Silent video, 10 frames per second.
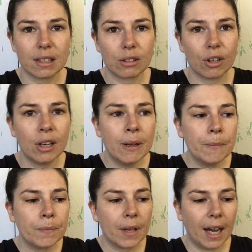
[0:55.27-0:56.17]
So
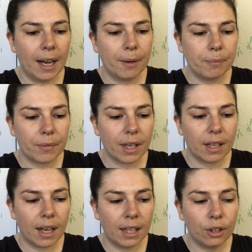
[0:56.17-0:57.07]
a
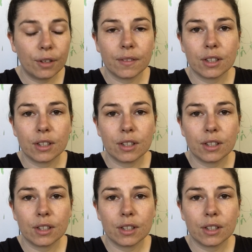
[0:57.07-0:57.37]
lot of